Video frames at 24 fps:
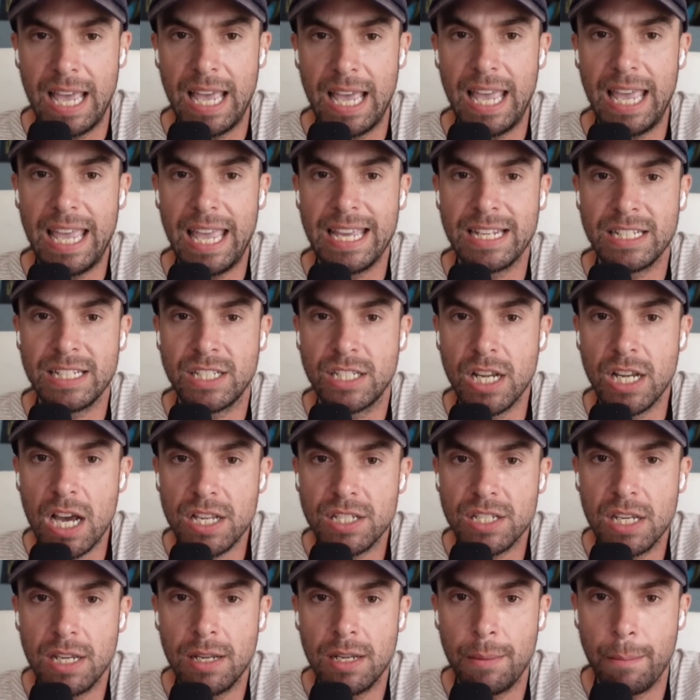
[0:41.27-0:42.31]
it
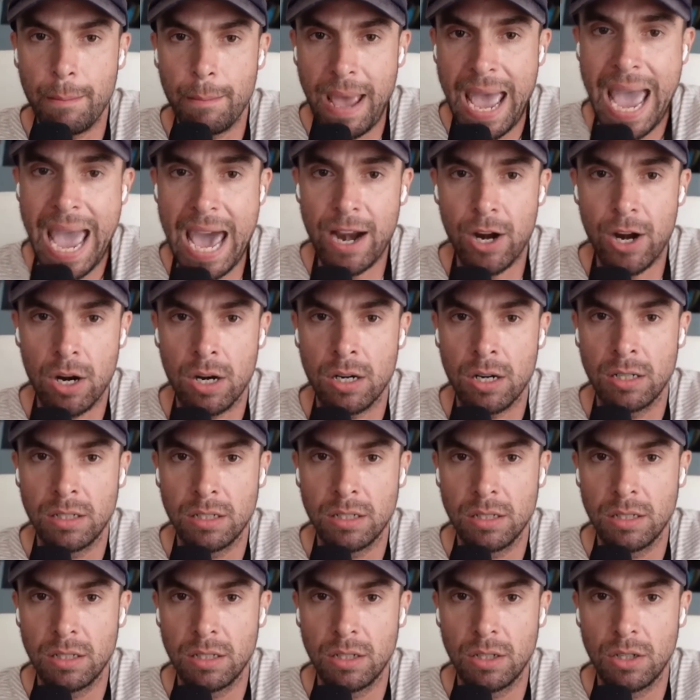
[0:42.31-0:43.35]
doesn't matter
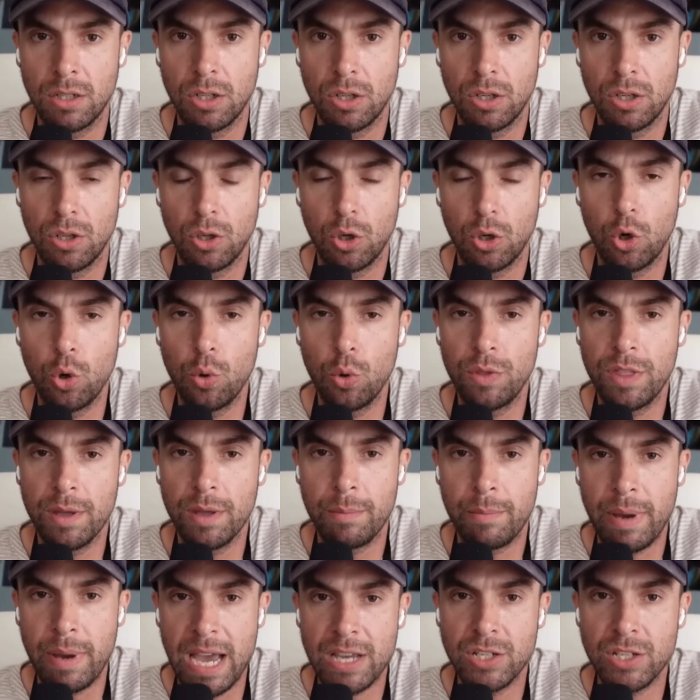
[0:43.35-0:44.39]
who the
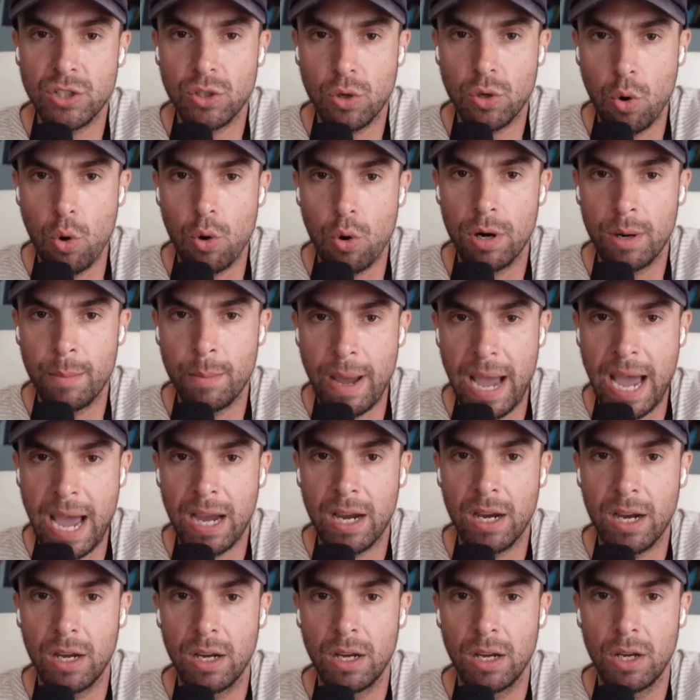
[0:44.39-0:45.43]
best
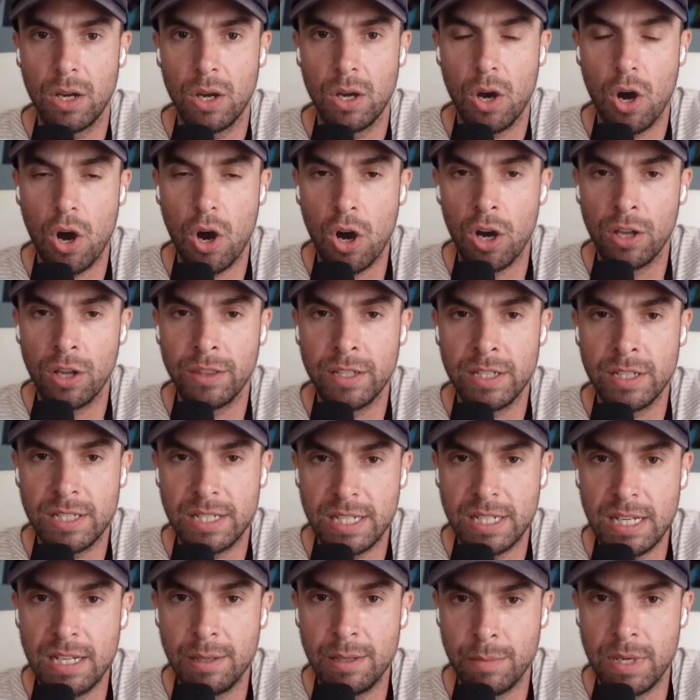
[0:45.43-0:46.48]
quarterback on the
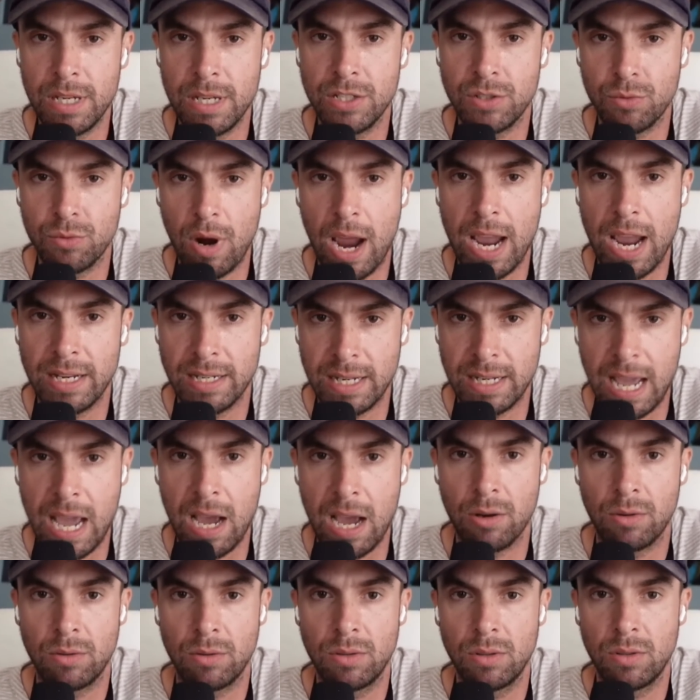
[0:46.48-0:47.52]
team is right
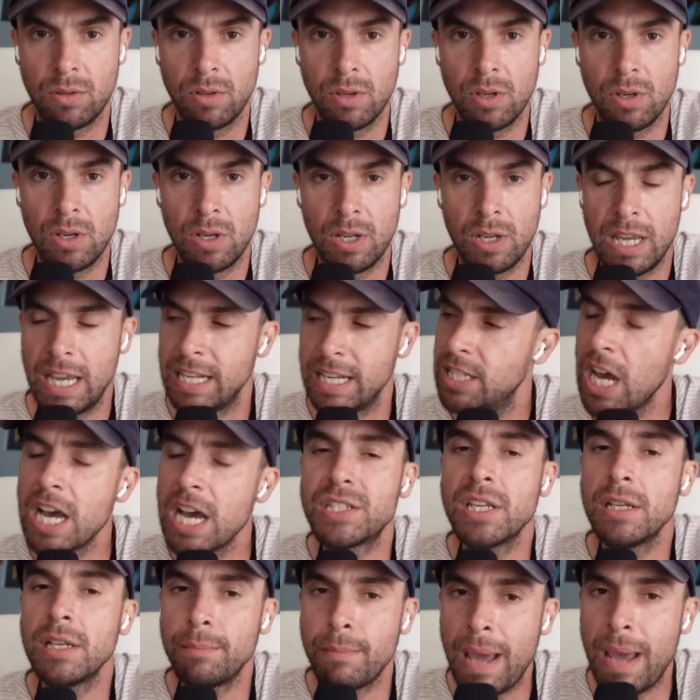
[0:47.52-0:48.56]
now. It
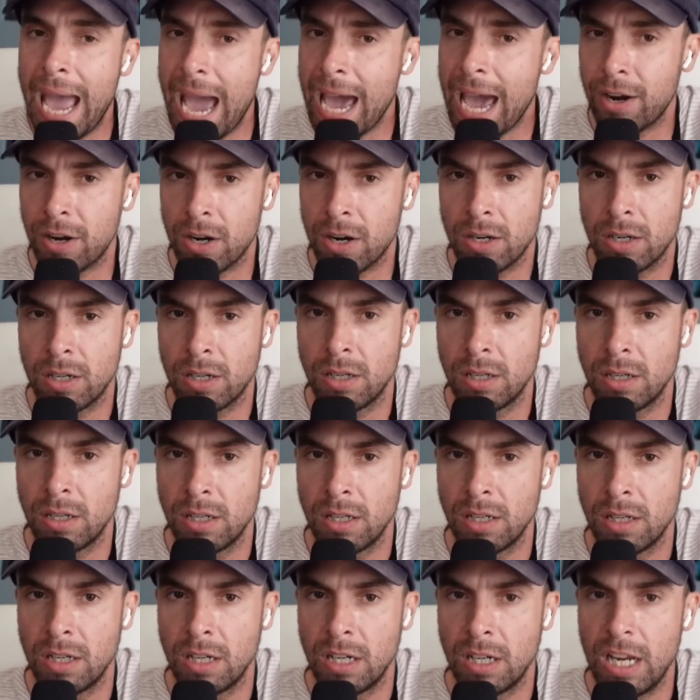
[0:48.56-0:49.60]
doesn't matter
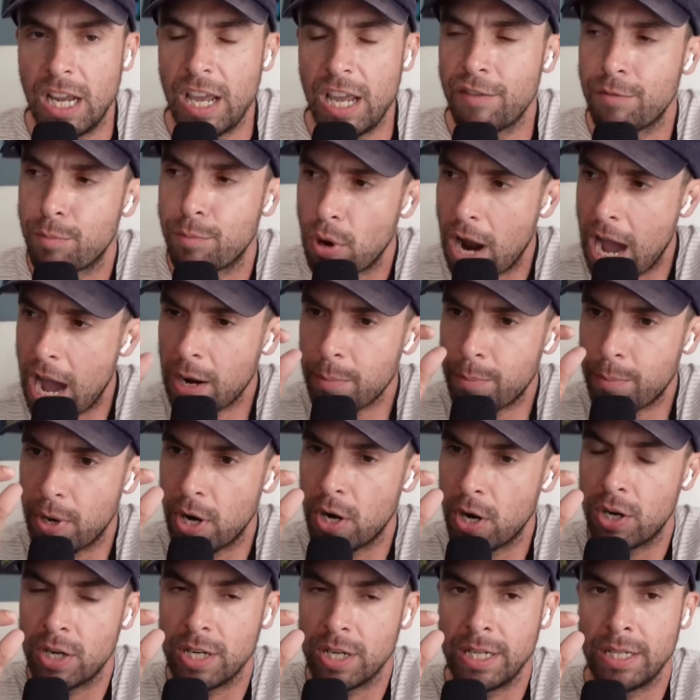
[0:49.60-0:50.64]
if Brock
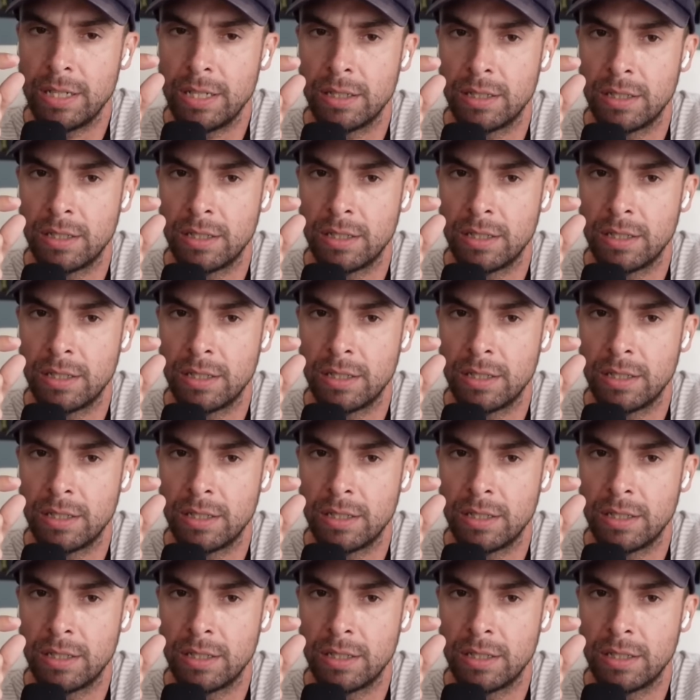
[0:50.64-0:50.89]
Purdy